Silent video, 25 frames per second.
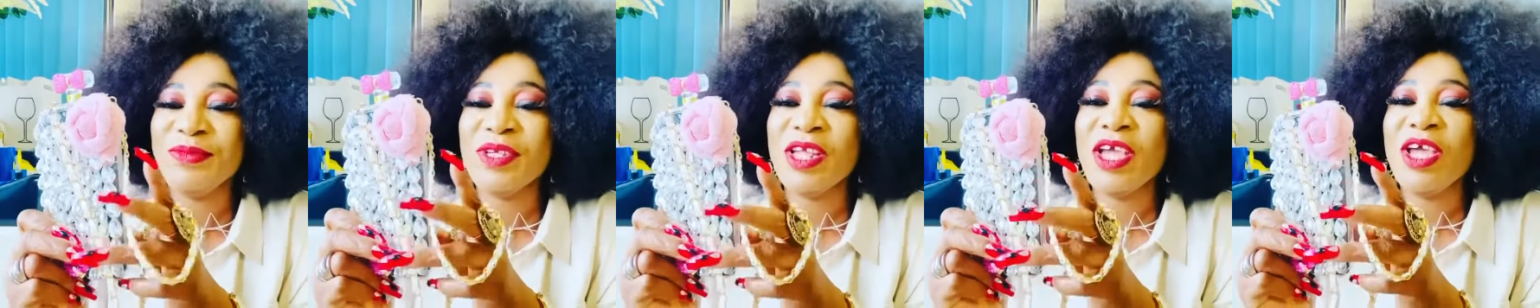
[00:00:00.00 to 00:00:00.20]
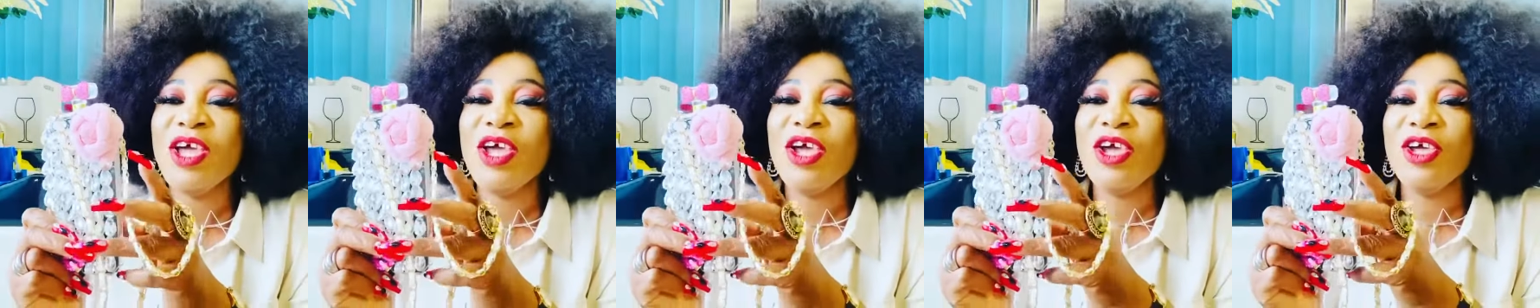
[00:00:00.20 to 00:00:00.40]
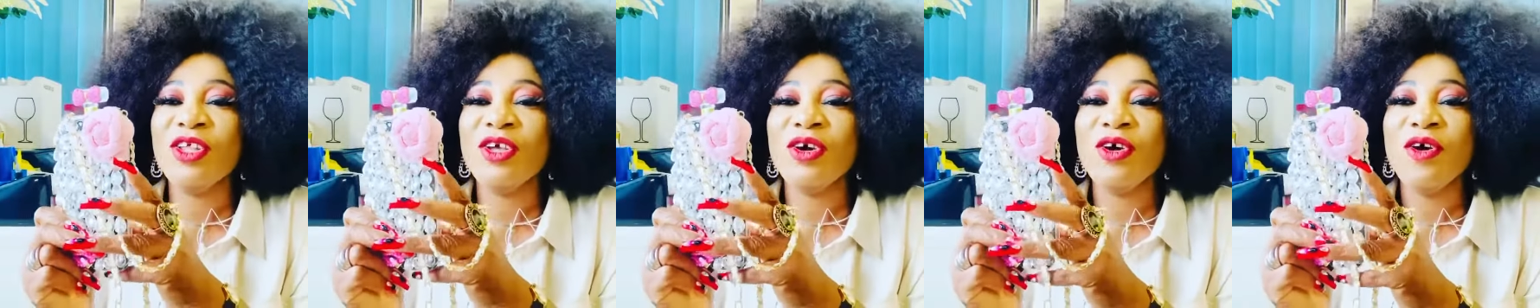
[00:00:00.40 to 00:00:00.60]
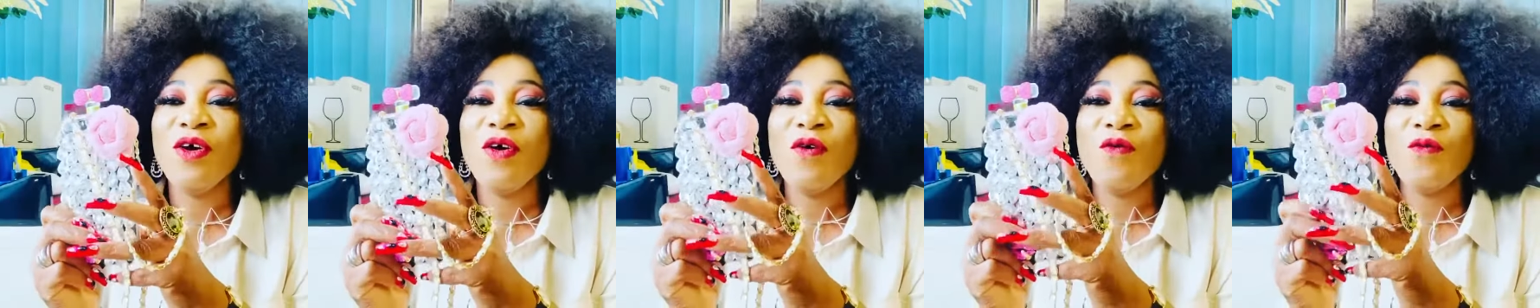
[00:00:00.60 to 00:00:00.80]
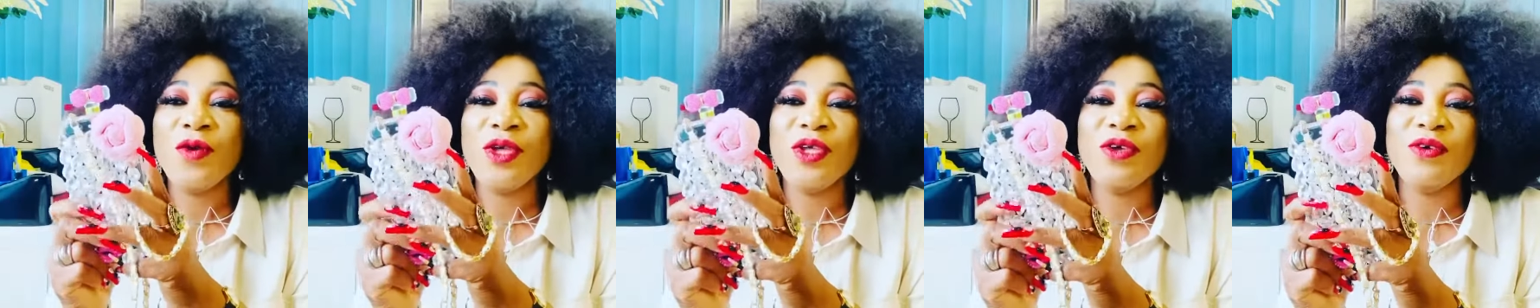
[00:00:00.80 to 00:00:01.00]
You know, when
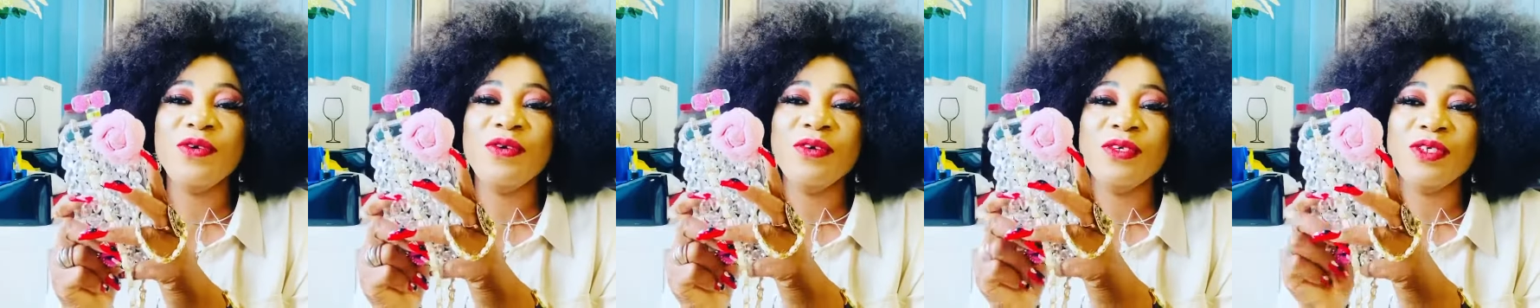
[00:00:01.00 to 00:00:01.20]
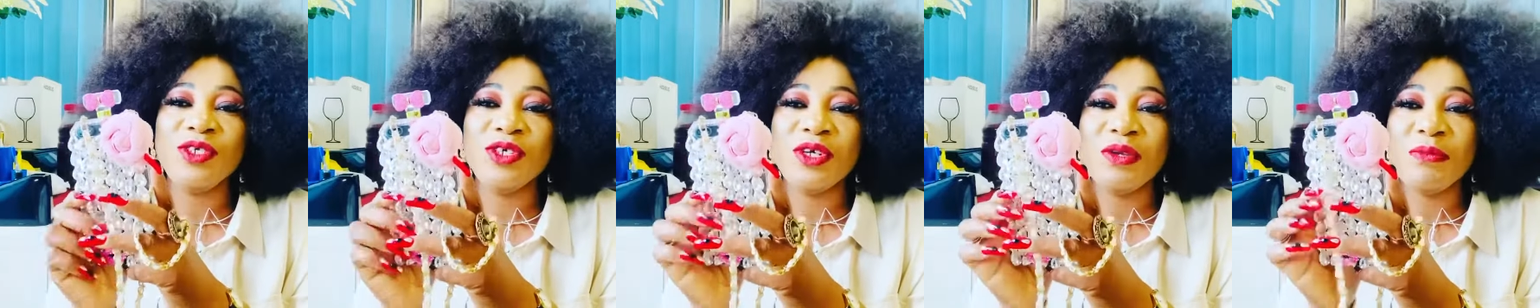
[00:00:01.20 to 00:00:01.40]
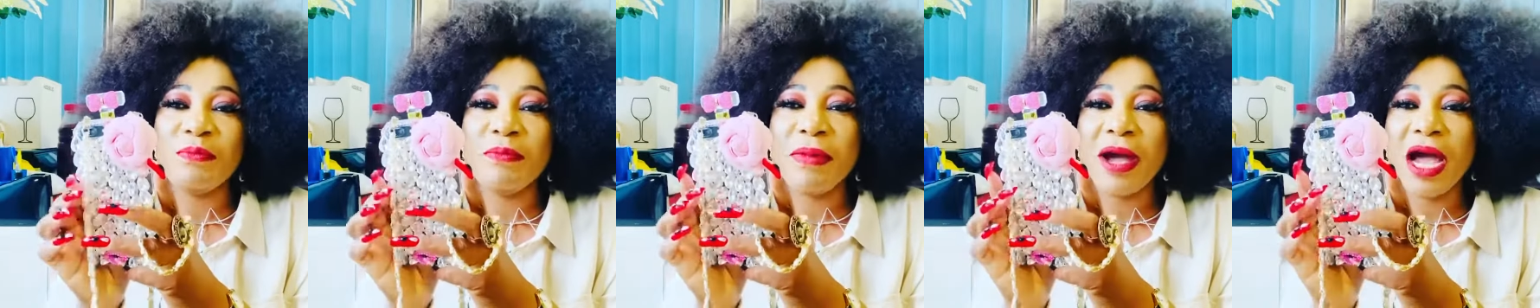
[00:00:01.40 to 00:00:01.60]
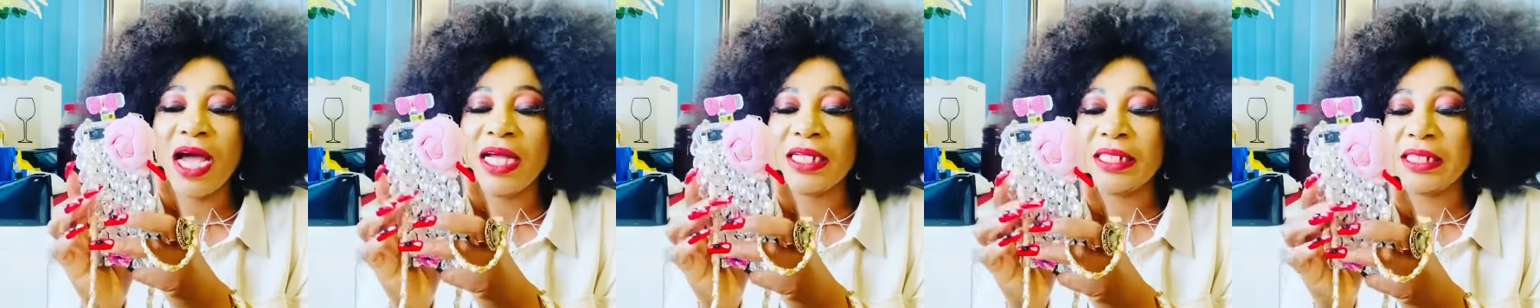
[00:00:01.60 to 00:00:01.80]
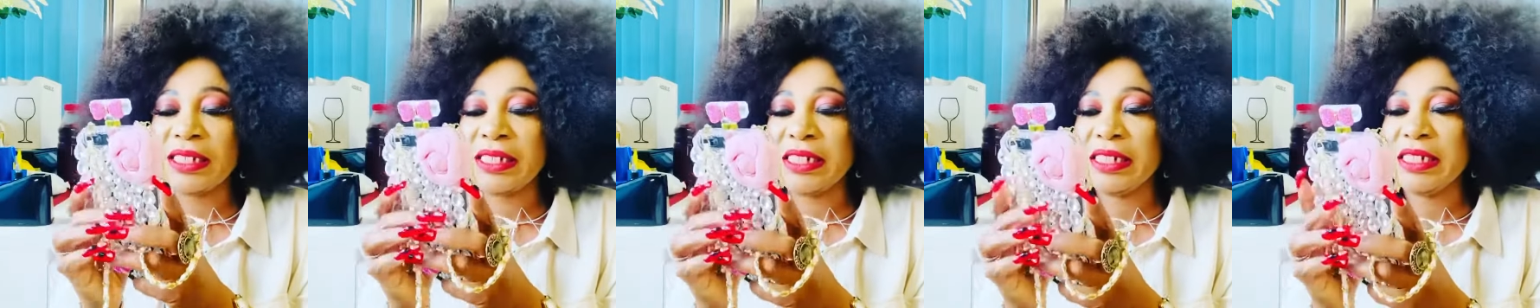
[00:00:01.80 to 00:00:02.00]
you go to a
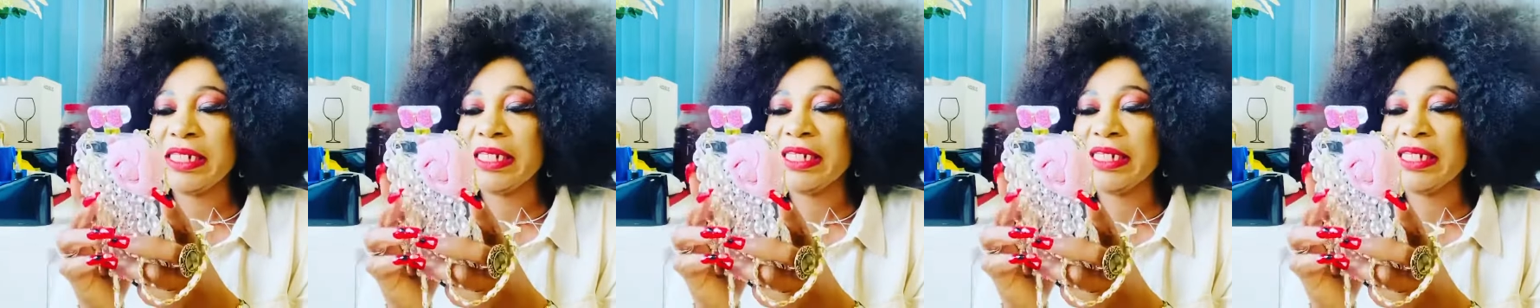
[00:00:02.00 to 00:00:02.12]
party,